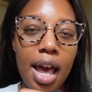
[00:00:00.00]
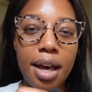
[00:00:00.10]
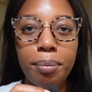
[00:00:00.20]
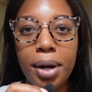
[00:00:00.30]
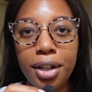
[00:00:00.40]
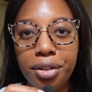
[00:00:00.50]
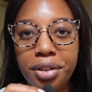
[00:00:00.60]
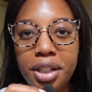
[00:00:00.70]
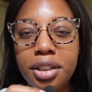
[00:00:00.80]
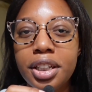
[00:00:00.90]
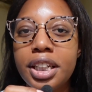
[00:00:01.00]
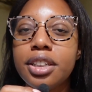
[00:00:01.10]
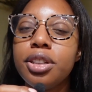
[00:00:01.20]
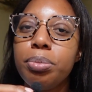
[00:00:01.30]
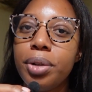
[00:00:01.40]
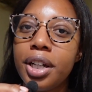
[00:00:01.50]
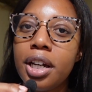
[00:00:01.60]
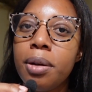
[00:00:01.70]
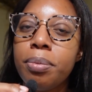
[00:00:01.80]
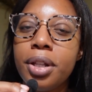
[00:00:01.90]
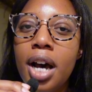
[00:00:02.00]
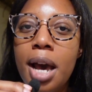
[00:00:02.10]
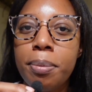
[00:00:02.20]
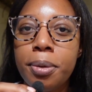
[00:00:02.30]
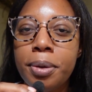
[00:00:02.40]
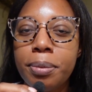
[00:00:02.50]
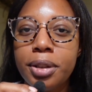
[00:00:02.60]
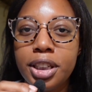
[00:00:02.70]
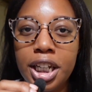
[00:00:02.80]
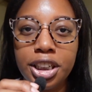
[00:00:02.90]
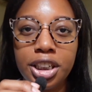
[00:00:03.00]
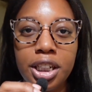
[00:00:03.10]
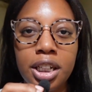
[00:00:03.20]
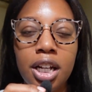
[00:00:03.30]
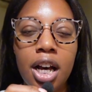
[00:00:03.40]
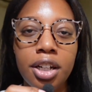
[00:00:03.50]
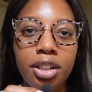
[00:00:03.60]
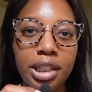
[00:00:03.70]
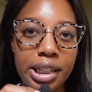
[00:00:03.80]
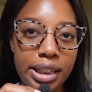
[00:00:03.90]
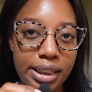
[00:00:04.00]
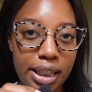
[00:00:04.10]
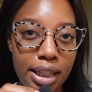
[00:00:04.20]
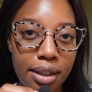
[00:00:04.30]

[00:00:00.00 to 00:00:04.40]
and microneedling to break up the hyperpigmentation underneath the skin.